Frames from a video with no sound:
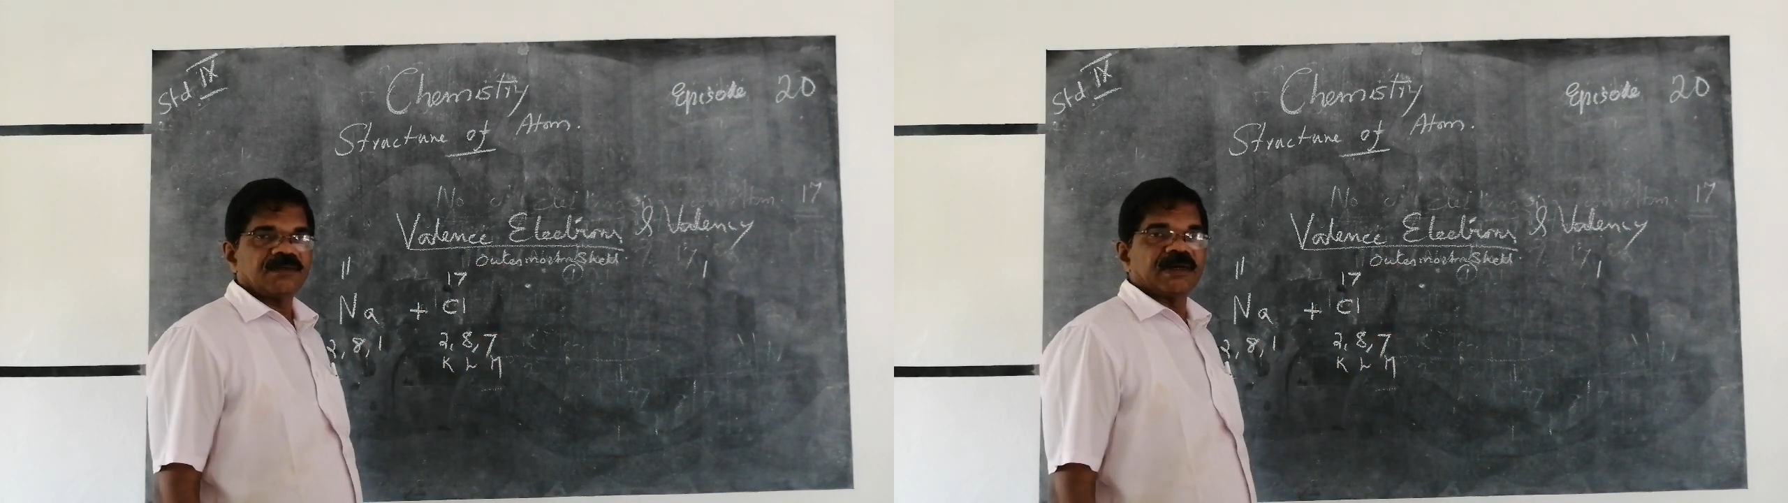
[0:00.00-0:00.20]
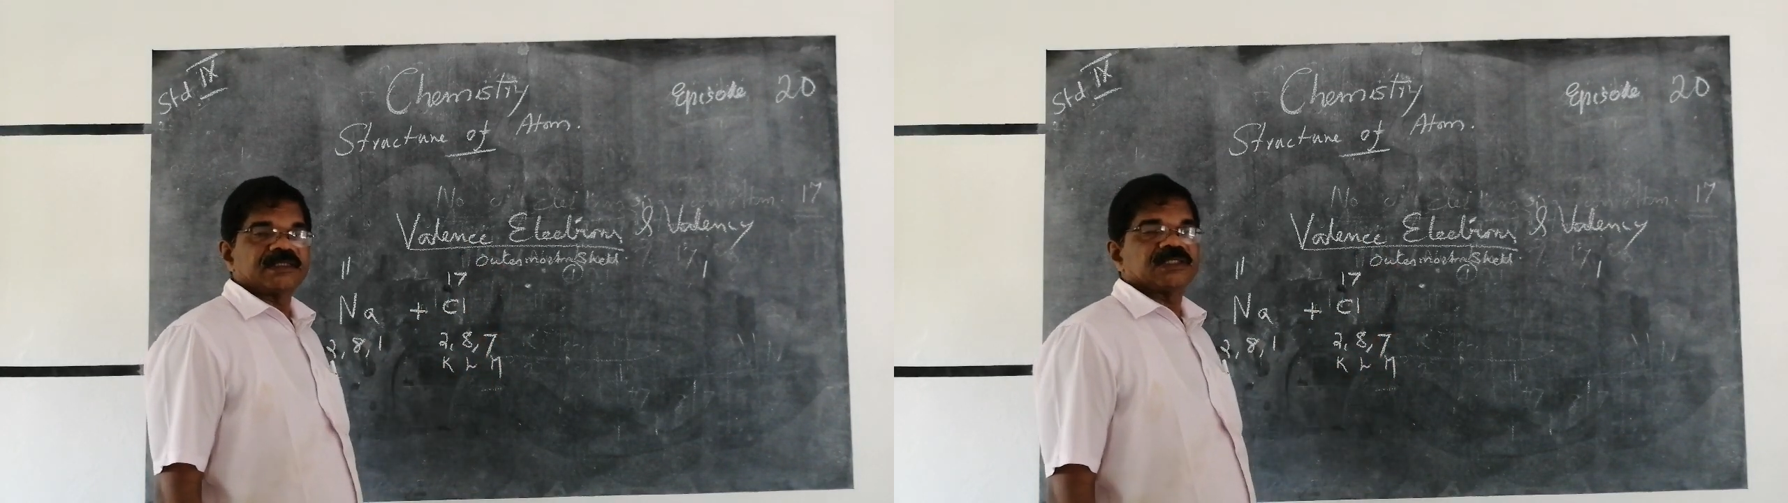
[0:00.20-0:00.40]

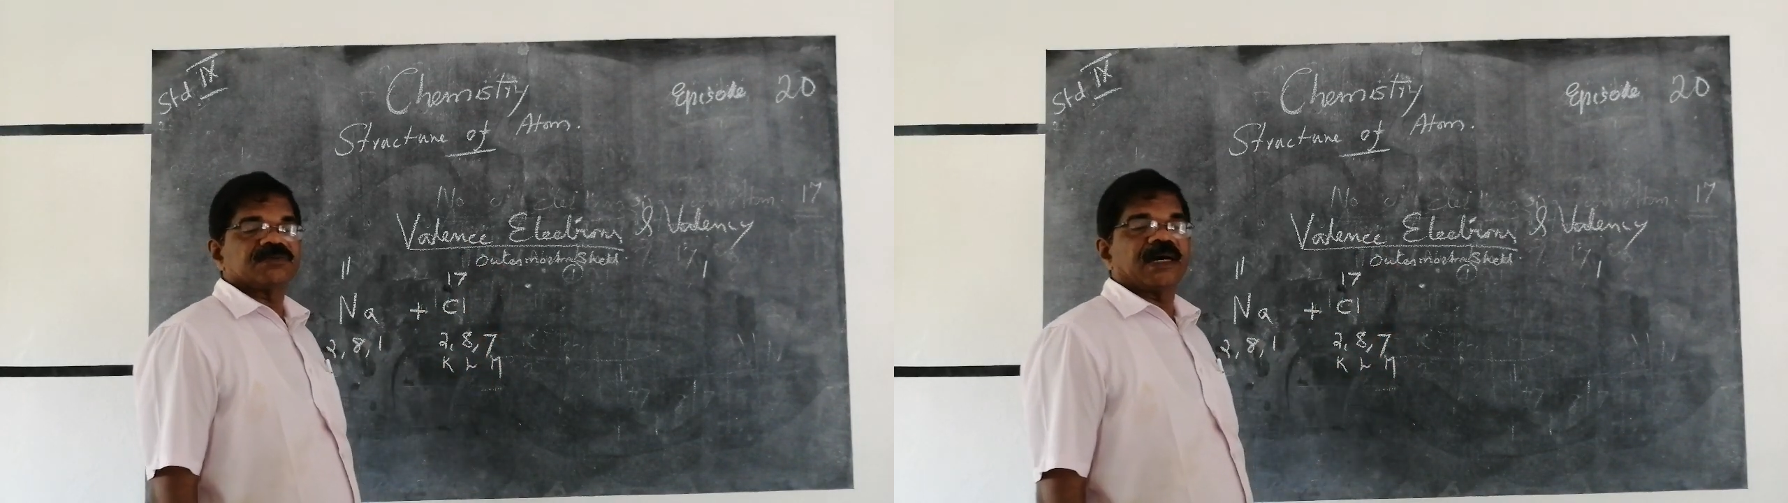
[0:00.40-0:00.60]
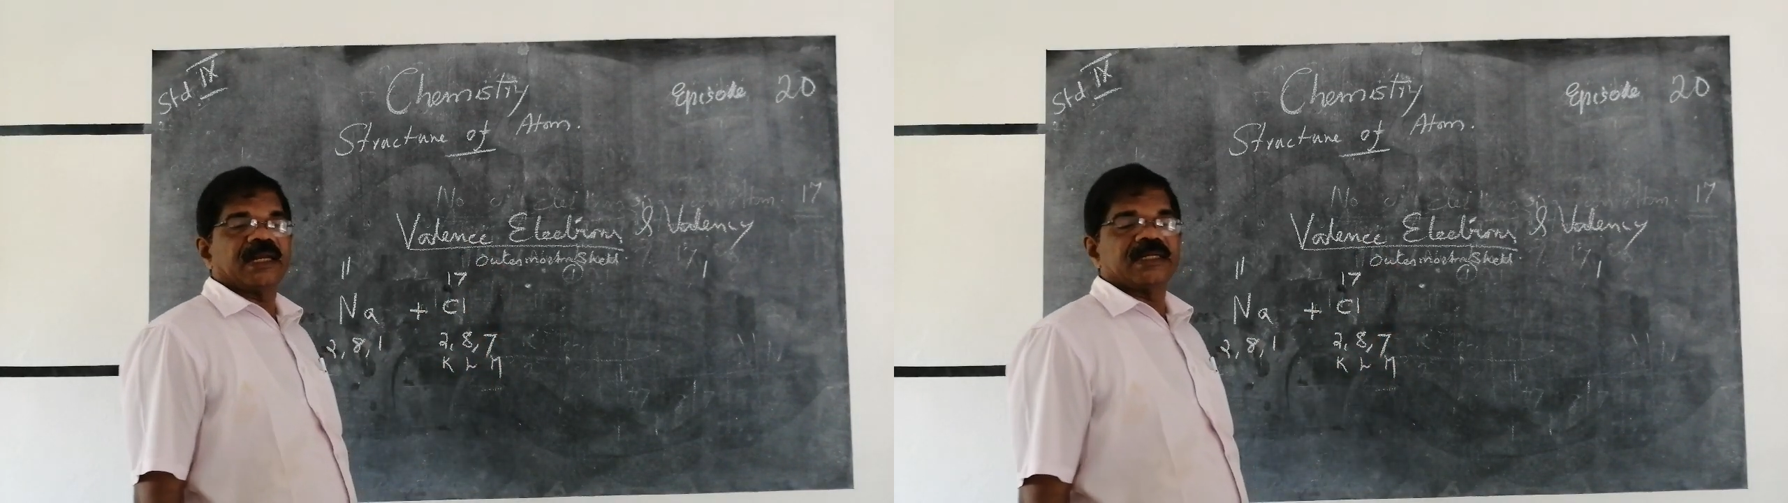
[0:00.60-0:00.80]
What is
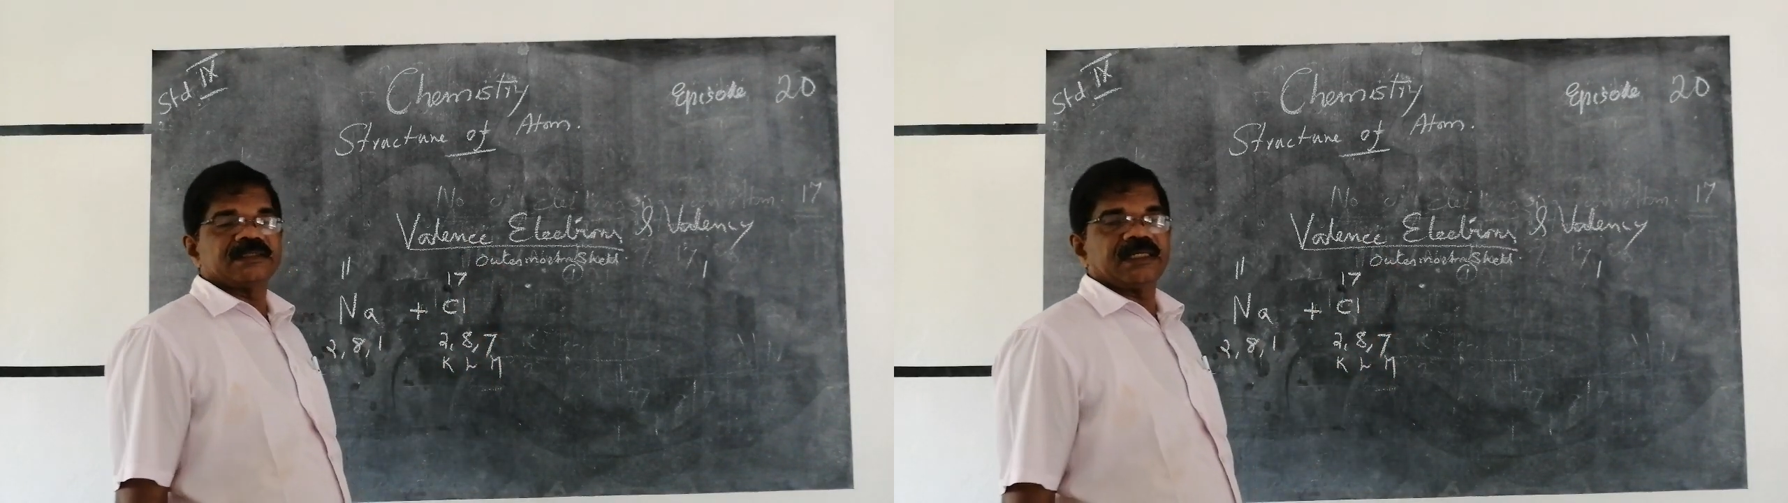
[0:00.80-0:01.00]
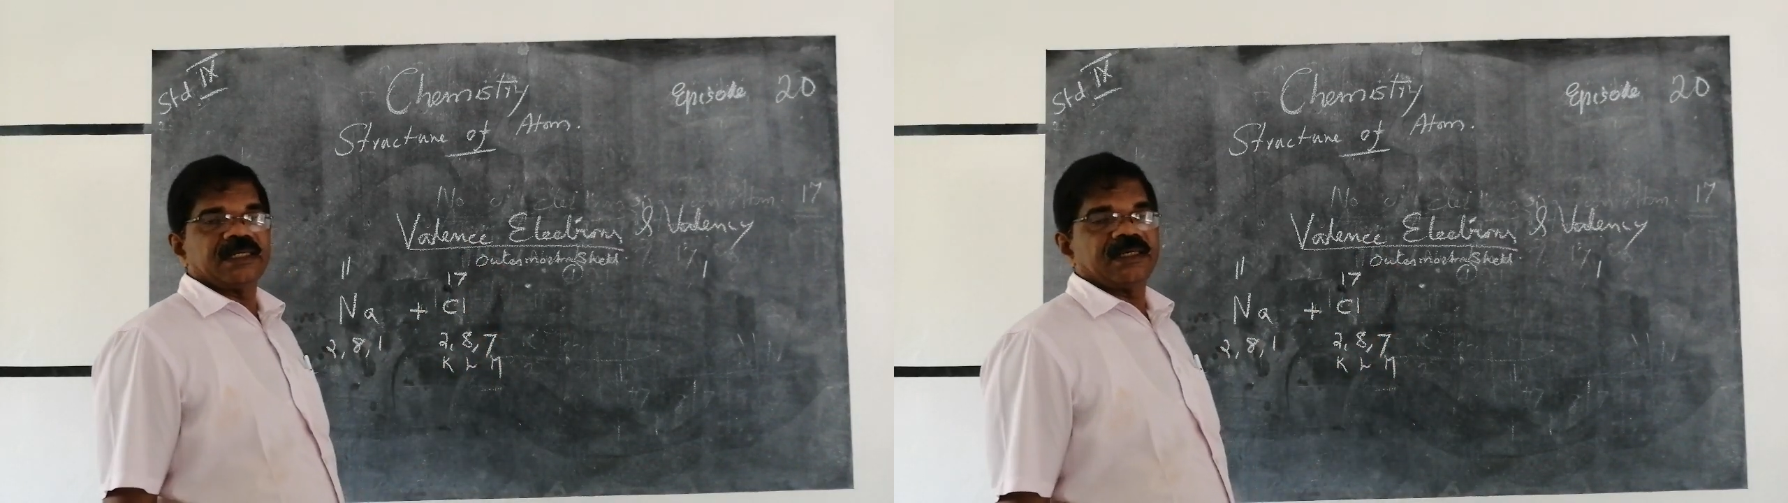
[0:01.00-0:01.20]
its
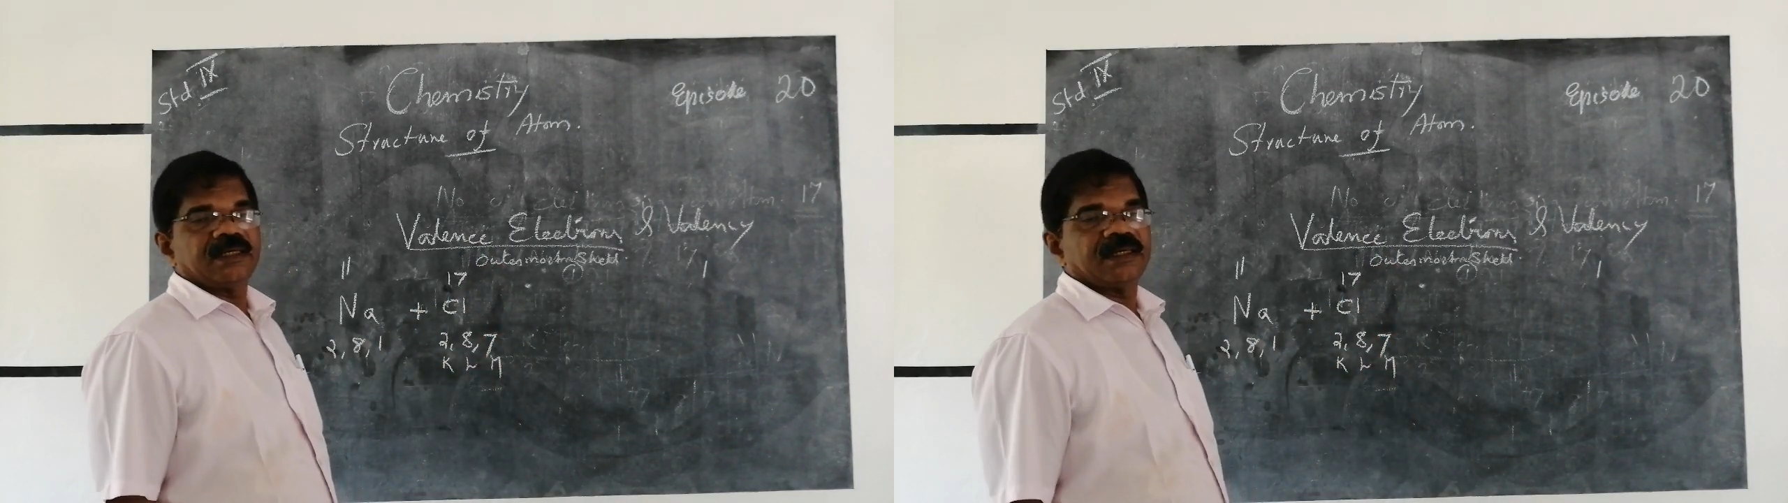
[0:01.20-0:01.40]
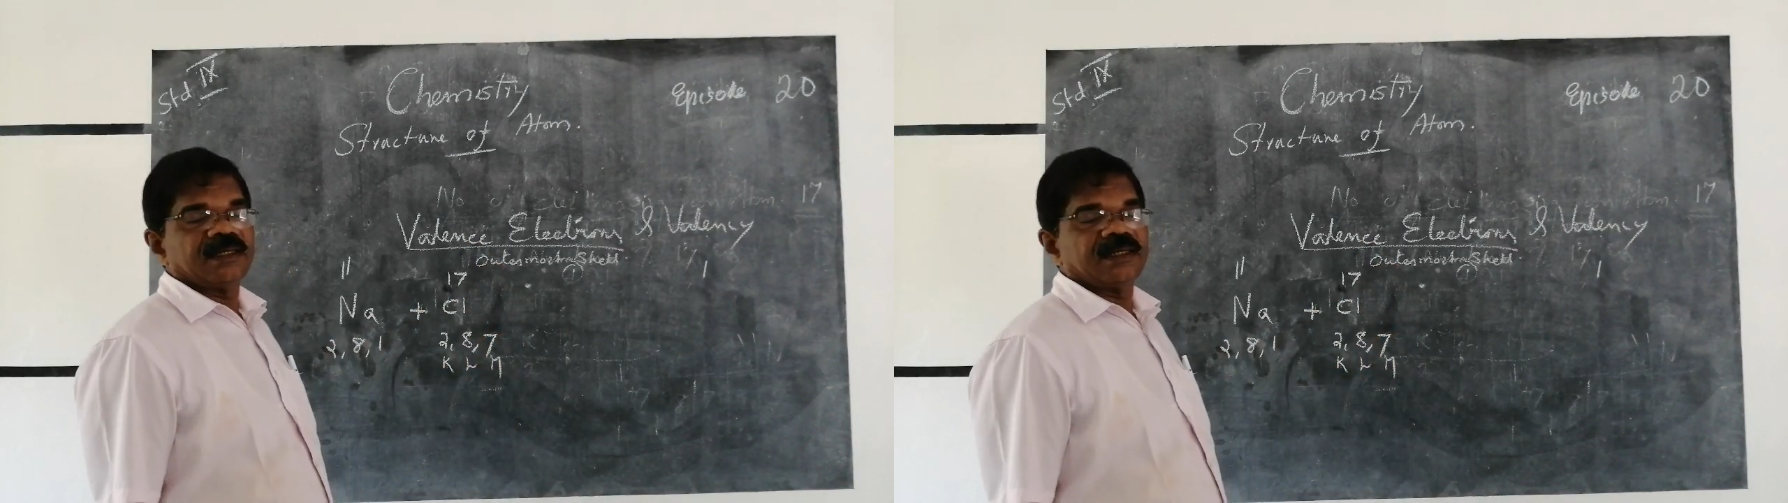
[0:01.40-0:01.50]
valency?